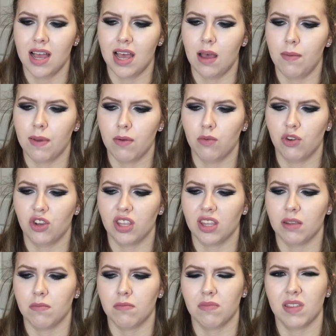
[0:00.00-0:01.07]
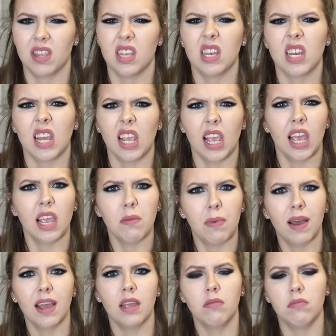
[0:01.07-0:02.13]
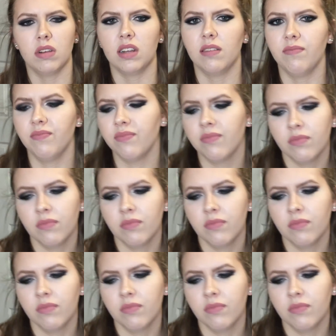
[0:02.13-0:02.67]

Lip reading: It was just some stinging pain, but